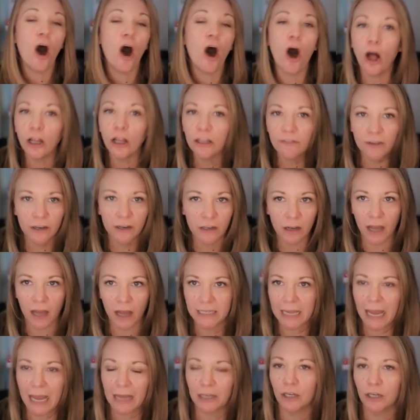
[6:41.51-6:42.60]
all of our
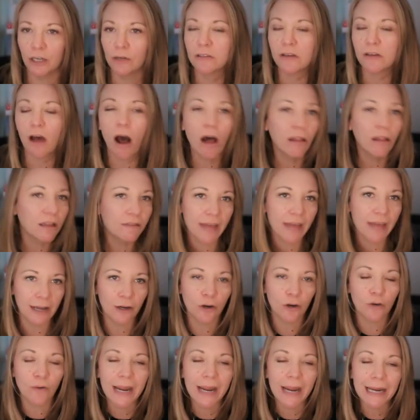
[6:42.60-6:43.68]
contact notes, all of
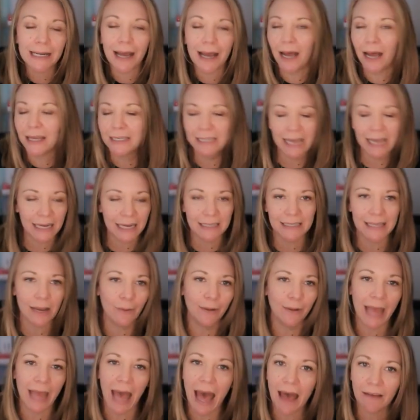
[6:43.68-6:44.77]
that great context that
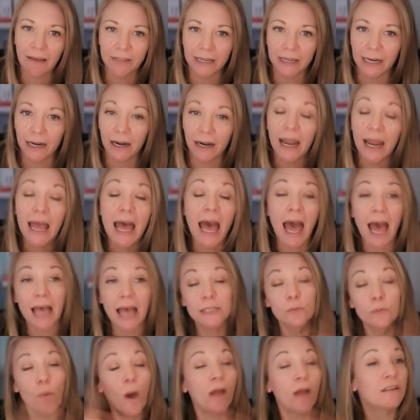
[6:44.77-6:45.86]
we have there,
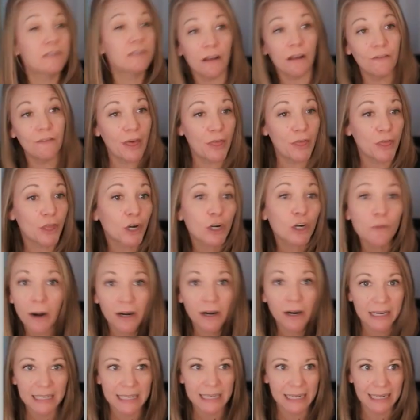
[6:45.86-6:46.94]
as well as all that
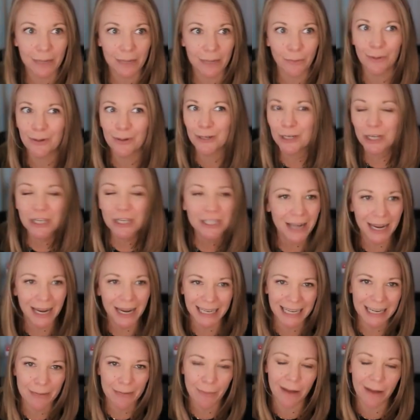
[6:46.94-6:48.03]
third-party data that we were just
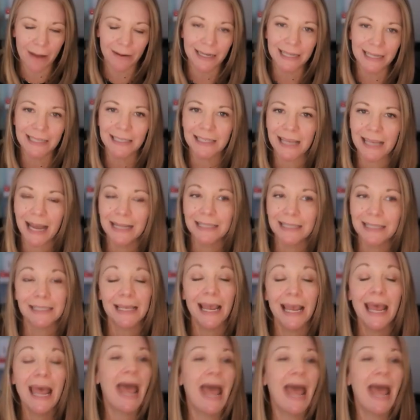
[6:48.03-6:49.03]
talking about in Insights.